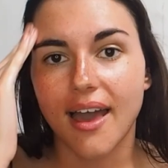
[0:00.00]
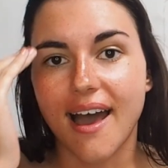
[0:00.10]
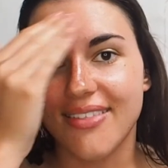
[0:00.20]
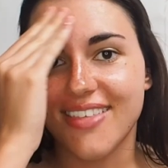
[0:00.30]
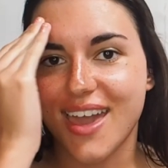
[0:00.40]

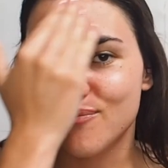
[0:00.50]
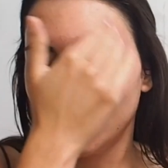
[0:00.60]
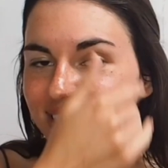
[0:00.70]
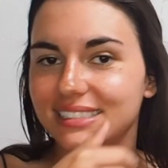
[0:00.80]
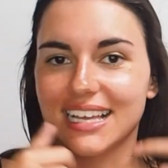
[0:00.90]
And then
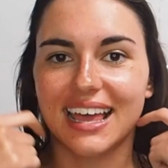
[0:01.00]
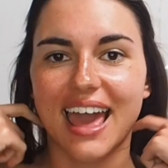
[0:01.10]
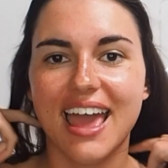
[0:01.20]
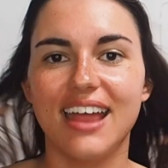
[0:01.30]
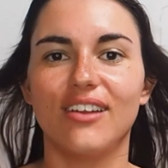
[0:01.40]
once
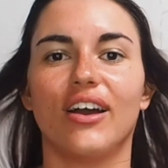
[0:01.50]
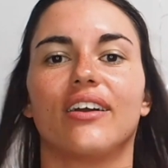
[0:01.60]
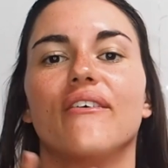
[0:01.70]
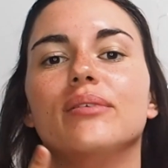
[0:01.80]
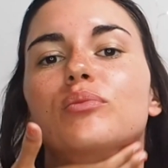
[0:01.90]
again I
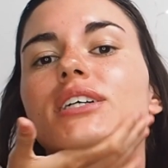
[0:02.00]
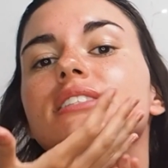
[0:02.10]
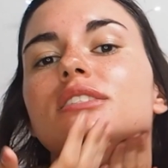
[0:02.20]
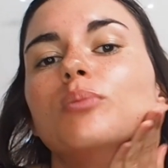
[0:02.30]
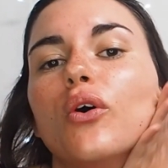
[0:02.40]
go in
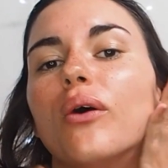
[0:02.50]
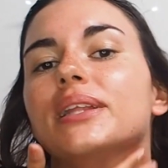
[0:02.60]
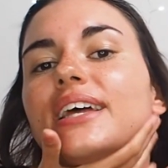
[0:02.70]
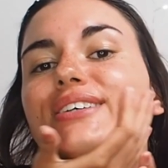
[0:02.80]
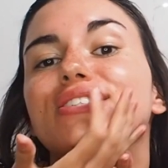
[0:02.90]
once more
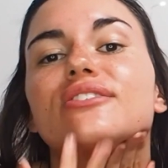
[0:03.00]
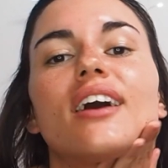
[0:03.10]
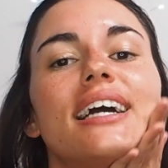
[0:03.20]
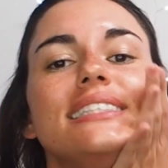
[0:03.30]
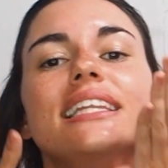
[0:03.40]
with those
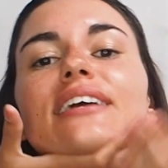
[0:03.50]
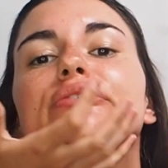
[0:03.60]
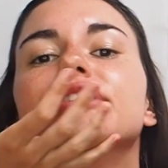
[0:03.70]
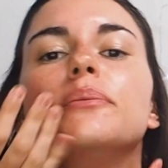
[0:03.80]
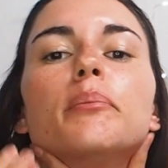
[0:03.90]
nice
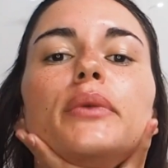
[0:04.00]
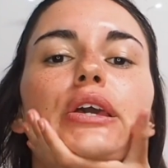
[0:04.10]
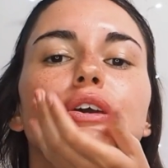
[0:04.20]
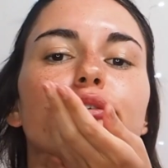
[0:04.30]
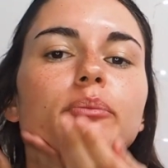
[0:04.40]
lifted
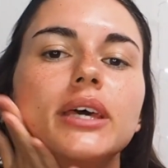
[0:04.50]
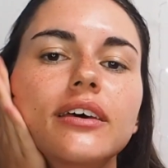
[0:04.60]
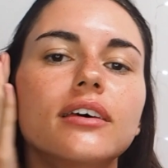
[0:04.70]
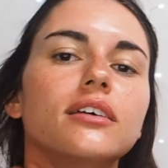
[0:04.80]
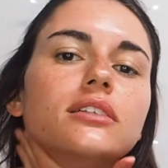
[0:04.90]

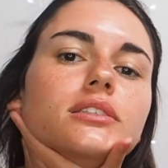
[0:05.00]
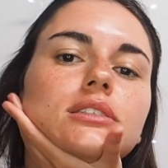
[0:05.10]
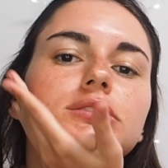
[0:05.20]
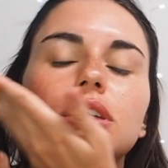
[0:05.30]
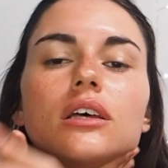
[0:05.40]

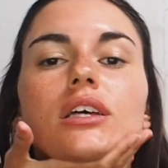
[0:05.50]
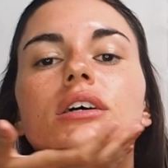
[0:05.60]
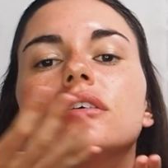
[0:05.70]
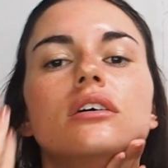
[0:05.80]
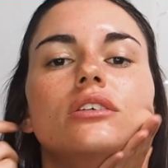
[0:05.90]
movements
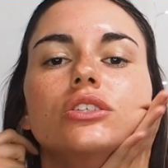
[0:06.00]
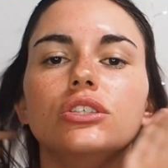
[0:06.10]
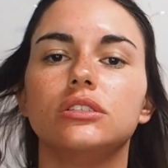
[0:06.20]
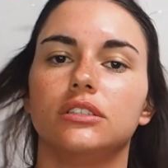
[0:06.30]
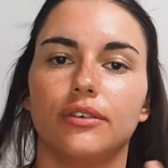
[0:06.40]

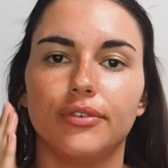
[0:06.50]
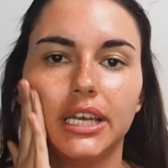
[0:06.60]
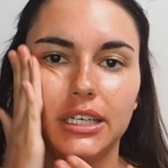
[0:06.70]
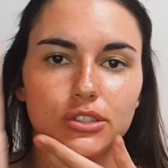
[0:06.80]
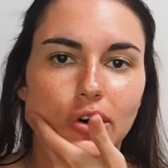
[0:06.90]
just to
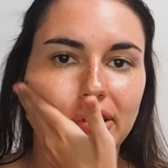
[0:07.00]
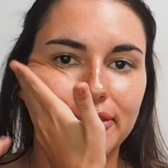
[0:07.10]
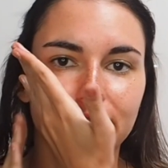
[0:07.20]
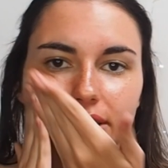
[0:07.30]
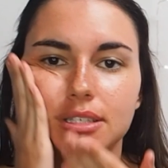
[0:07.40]
finish off
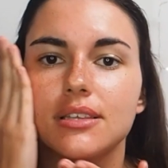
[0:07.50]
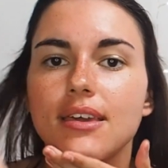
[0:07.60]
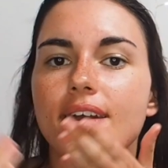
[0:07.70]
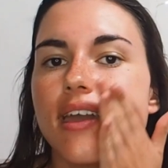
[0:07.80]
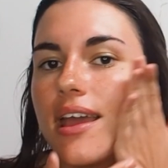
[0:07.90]
the
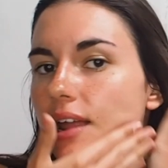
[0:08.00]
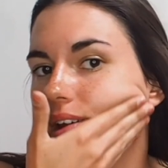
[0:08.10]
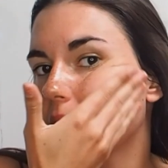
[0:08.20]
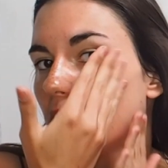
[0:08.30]
skin.